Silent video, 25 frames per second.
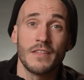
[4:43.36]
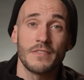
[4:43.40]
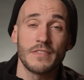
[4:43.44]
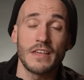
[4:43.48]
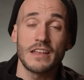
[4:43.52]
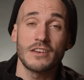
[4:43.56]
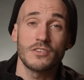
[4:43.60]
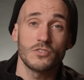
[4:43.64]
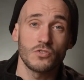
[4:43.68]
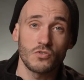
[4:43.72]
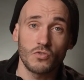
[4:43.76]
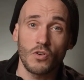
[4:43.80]

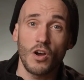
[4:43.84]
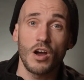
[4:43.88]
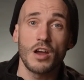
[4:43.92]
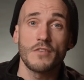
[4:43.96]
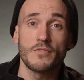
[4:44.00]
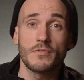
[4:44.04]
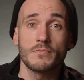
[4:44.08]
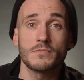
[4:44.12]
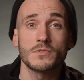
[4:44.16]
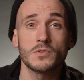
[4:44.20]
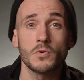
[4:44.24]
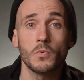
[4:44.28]
then
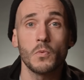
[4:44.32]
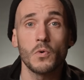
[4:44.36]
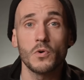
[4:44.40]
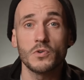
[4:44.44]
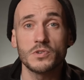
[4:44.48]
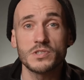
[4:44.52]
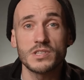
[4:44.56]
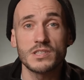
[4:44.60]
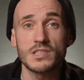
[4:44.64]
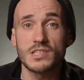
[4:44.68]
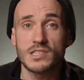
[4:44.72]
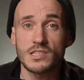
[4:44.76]
drive them
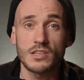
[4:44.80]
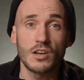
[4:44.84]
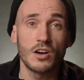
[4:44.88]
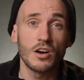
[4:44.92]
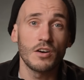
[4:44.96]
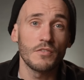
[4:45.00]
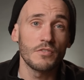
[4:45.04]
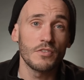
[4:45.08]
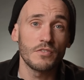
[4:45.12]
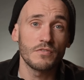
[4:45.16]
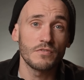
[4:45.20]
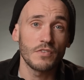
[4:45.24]
towards the
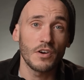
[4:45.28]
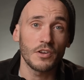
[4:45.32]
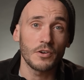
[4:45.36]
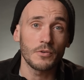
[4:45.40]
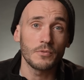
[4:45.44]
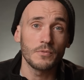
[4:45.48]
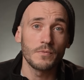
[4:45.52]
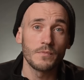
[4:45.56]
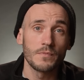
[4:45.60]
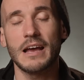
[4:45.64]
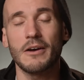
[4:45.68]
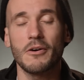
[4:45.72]
start of the
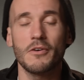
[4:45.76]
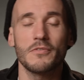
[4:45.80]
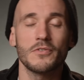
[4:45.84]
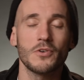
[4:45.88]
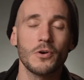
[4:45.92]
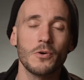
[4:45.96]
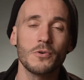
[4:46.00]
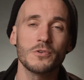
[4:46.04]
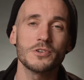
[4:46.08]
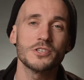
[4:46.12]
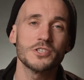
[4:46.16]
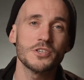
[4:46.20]
funnel. Now, of
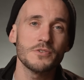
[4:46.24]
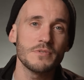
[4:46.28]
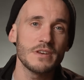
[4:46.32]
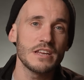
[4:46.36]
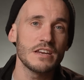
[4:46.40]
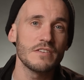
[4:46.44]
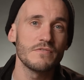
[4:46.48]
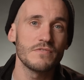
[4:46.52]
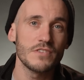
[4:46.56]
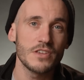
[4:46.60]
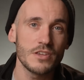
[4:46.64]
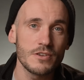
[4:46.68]
course, you
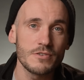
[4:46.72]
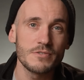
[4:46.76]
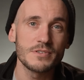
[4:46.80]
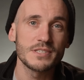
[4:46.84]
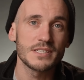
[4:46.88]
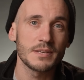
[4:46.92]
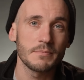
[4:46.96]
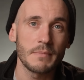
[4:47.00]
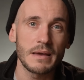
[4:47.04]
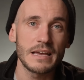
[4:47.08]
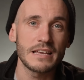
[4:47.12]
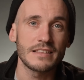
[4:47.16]
need views
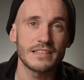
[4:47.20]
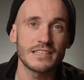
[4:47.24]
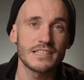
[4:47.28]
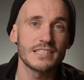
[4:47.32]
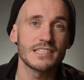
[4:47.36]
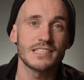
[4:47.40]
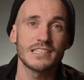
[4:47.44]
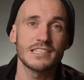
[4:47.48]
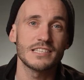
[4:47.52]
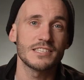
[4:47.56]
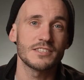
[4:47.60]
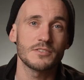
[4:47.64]
to make
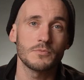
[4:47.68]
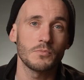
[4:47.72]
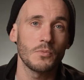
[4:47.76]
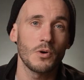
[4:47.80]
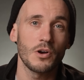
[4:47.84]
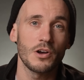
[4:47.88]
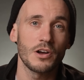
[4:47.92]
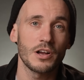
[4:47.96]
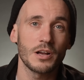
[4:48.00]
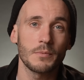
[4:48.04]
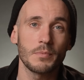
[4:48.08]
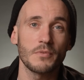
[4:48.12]
this system
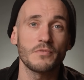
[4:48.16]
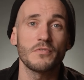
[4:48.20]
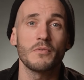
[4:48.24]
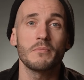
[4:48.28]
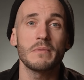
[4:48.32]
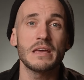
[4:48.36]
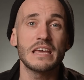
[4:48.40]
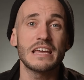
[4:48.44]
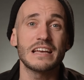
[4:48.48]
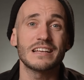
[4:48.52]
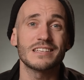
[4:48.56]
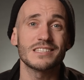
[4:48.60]
work, but for
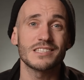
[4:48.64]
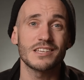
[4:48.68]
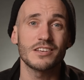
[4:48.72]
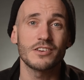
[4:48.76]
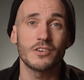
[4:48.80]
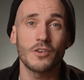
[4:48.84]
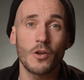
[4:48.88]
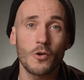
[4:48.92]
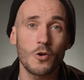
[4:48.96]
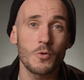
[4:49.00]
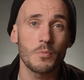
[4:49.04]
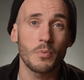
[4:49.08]
me, it's a
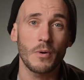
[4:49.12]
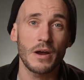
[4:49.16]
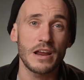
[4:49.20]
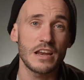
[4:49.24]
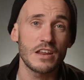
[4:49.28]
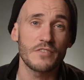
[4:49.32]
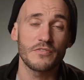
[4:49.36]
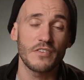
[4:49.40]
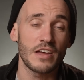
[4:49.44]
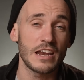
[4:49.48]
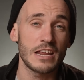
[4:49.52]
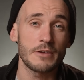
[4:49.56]

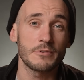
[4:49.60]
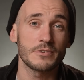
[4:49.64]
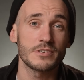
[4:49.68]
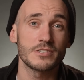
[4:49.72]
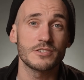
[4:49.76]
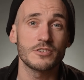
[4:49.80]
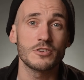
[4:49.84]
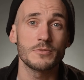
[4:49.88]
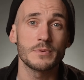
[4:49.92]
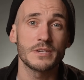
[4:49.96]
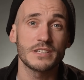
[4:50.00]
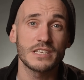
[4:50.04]
no-brainer for anyone to
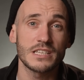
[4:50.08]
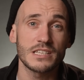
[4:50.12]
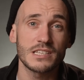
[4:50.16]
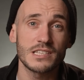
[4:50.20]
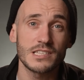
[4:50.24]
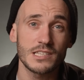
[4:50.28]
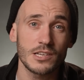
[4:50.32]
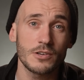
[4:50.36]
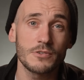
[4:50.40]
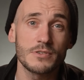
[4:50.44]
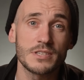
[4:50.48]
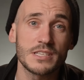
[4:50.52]
do because it's
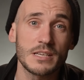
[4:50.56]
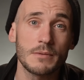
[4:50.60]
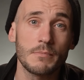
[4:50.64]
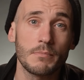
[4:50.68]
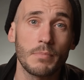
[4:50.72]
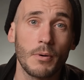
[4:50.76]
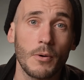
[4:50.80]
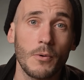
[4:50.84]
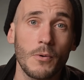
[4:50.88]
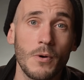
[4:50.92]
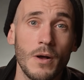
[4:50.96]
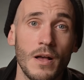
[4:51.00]
so
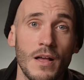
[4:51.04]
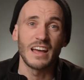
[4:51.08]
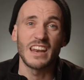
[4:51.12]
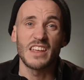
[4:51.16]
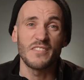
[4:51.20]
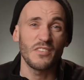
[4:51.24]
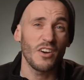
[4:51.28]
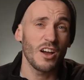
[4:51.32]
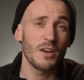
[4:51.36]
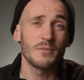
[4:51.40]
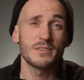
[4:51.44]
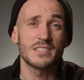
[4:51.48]
simple. And
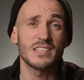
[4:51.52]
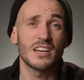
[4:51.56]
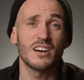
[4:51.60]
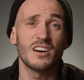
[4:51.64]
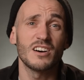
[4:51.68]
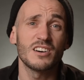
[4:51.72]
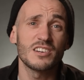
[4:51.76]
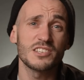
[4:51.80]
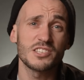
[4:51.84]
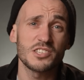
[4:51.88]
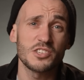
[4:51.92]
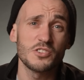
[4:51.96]
if I was to
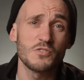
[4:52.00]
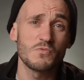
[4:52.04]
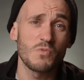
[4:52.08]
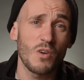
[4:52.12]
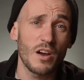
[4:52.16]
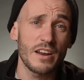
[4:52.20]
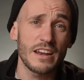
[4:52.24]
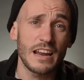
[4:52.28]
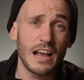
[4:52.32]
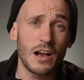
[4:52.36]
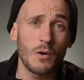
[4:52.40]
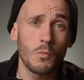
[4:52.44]
ask you
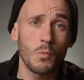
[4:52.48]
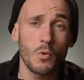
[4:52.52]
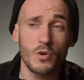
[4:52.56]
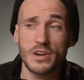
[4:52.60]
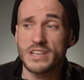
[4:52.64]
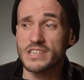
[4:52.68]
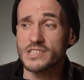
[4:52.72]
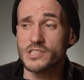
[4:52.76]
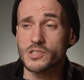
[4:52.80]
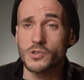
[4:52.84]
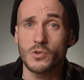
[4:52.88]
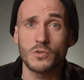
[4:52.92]
right now, what
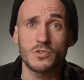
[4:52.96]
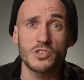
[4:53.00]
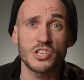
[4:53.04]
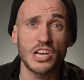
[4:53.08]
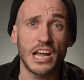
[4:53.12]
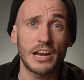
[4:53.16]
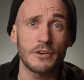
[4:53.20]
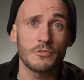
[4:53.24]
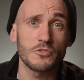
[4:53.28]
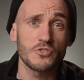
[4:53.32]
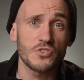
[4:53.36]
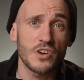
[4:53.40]
is your
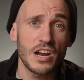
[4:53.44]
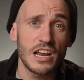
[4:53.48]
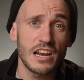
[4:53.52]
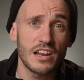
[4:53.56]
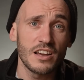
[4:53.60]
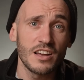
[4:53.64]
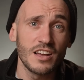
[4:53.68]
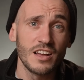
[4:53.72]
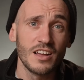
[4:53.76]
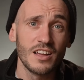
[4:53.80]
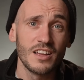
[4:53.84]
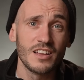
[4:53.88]
channel
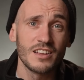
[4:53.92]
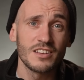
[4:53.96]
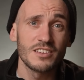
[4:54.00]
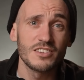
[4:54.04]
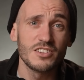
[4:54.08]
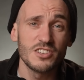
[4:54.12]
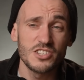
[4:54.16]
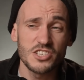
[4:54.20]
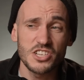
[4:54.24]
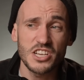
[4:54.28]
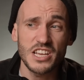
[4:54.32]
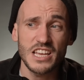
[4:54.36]
trailer?
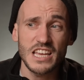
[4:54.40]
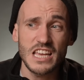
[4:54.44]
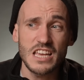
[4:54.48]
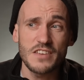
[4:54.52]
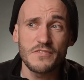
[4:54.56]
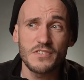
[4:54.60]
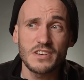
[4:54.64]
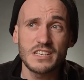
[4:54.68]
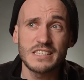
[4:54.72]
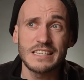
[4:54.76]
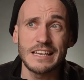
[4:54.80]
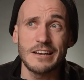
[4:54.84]
Did you
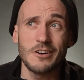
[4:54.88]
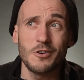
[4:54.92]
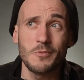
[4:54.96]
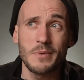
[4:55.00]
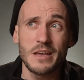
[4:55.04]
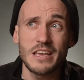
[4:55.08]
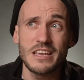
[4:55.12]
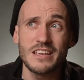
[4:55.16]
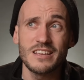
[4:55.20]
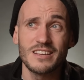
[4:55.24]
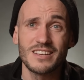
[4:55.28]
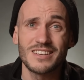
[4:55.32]
even tell
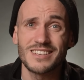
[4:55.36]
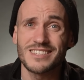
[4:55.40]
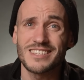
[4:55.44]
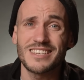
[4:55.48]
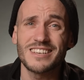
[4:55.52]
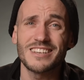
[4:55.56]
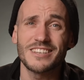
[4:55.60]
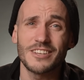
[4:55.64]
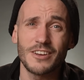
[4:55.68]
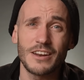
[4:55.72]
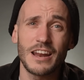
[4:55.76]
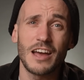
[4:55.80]
me? So
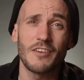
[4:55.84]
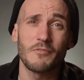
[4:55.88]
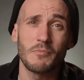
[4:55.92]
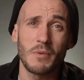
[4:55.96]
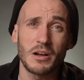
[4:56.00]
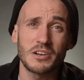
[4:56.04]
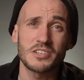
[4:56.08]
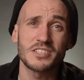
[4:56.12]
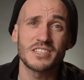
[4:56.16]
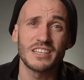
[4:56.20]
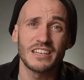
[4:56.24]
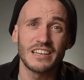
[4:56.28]
you don't have
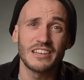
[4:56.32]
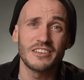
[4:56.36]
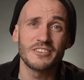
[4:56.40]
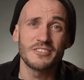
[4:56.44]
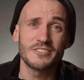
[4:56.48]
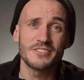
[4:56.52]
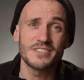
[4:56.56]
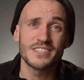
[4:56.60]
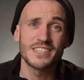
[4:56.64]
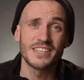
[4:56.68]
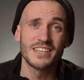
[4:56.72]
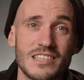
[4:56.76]
much to
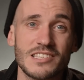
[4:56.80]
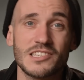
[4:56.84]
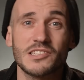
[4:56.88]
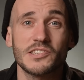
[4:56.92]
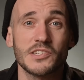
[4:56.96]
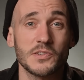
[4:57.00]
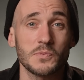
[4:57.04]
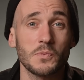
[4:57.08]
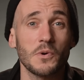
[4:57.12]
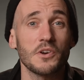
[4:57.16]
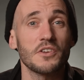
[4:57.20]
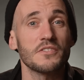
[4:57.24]
lose. This is
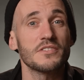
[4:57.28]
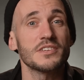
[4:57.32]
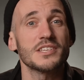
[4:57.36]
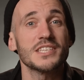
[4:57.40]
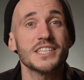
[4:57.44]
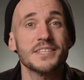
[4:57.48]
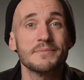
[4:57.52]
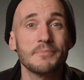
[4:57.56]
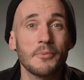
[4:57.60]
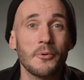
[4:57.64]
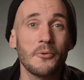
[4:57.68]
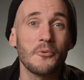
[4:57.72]
just one of the
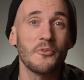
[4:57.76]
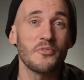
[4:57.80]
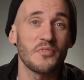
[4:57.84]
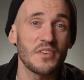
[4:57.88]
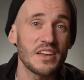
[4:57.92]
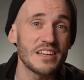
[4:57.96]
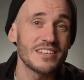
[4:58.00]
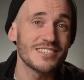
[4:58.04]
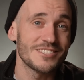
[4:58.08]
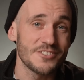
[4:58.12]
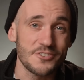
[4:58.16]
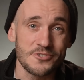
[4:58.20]
small
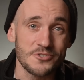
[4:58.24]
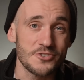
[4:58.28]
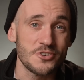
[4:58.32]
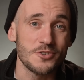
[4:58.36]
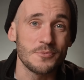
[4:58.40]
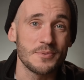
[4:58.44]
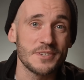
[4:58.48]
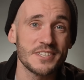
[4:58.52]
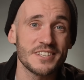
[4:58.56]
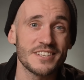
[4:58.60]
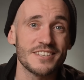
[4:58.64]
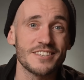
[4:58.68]
things
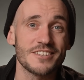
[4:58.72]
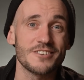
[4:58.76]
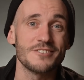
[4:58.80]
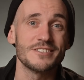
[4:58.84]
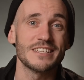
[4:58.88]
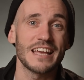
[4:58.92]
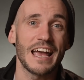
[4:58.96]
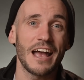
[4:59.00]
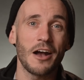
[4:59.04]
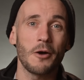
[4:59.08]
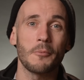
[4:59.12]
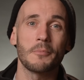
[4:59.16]
YouTubers can do
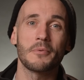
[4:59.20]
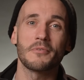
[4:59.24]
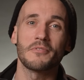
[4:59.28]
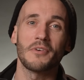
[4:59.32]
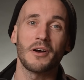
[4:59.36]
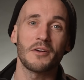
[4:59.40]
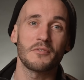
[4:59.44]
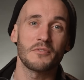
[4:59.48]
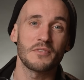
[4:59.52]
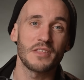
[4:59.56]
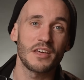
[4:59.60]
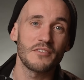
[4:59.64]
to help
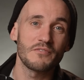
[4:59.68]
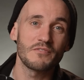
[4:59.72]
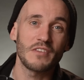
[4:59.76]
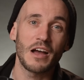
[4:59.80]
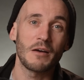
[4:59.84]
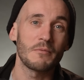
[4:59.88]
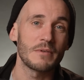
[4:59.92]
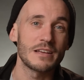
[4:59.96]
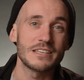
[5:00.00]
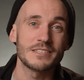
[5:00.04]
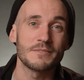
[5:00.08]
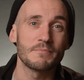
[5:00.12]
provide for their
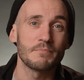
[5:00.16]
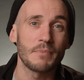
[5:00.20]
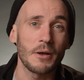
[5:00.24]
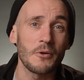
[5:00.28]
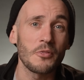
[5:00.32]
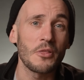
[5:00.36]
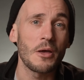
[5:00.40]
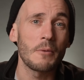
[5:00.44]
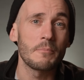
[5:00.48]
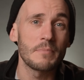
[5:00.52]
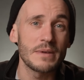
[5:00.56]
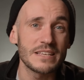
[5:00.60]
families and
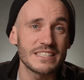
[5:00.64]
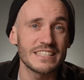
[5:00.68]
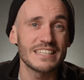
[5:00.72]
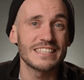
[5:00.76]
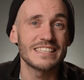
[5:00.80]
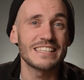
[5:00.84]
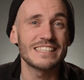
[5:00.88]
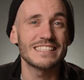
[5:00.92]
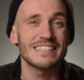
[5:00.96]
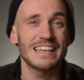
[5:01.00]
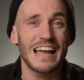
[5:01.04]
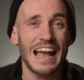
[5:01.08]
build their
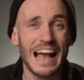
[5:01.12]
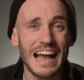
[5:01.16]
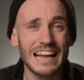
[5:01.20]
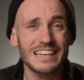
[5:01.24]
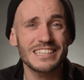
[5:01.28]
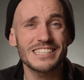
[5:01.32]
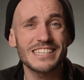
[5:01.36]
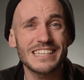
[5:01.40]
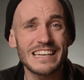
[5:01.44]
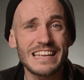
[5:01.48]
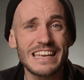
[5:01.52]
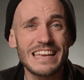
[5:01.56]
businesses. And
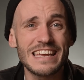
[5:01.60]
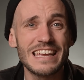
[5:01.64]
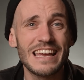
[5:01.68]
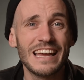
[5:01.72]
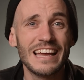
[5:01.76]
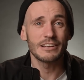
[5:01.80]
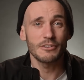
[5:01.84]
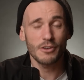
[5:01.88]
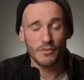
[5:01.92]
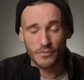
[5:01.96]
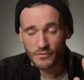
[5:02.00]
actually, there are